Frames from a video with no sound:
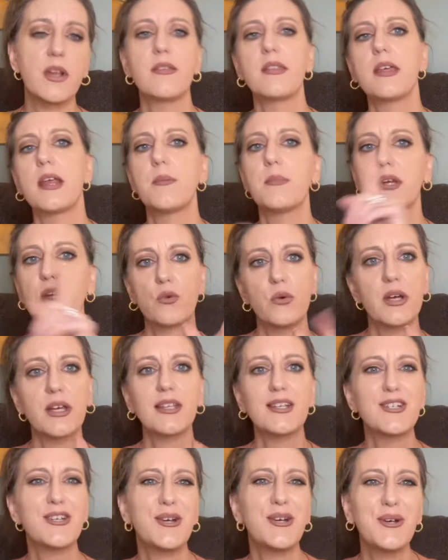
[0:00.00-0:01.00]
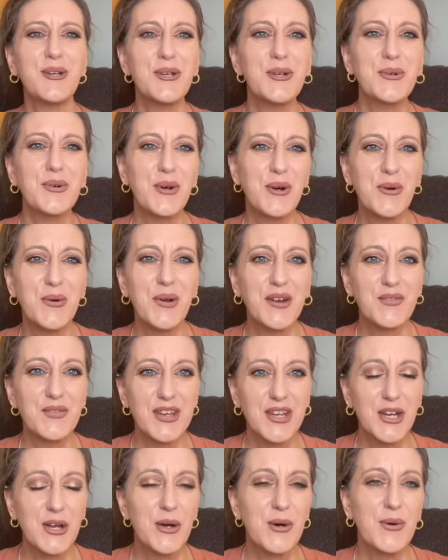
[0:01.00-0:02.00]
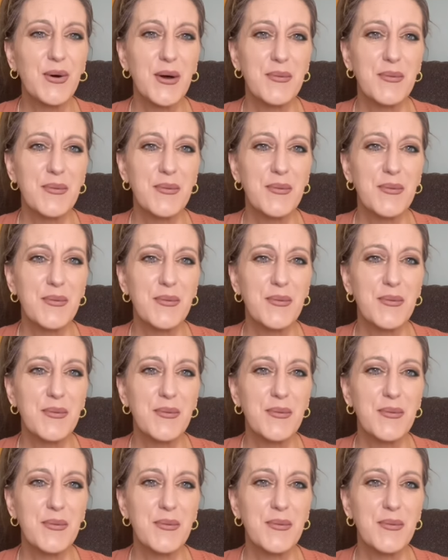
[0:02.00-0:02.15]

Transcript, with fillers: and then I'm going to quickly show you a quick video